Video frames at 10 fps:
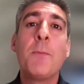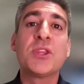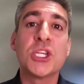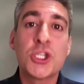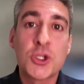
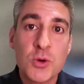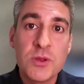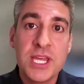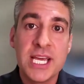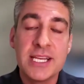But the
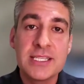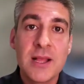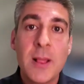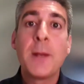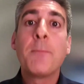truth
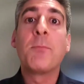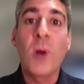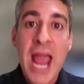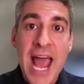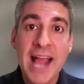is,
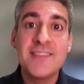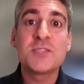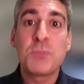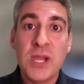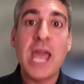
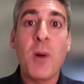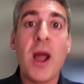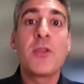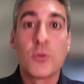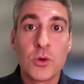brands play
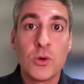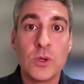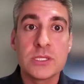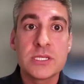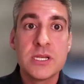by the
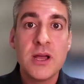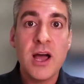rules